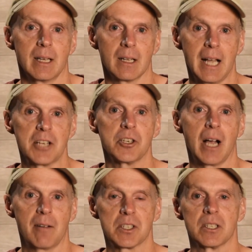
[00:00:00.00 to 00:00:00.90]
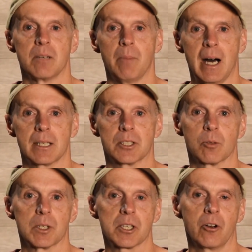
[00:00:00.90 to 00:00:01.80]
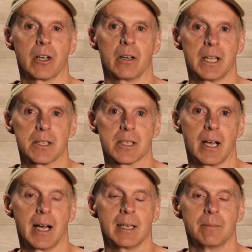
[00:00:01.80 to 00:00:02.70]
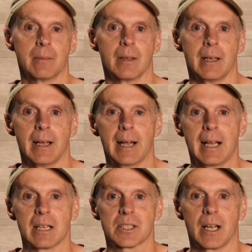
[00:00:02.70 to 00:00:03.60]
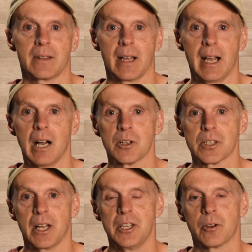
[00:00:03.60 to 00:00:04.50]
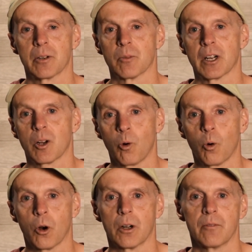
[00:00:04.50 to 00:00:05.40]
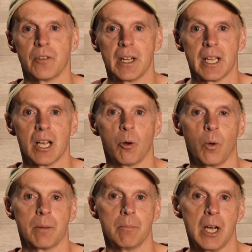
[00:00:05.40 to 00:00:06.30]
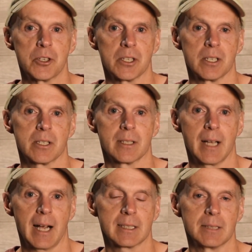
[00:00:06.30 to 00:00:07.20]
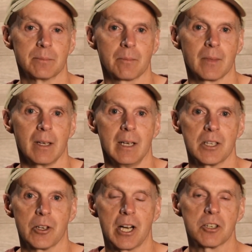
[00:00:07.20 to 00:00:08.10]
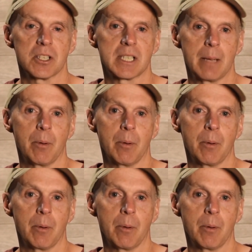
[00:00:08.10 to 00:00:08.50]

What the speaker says: It allows you, obviously, to monitor what's going on inside and outside the house, and you can record video when motion is detected. So here's a tip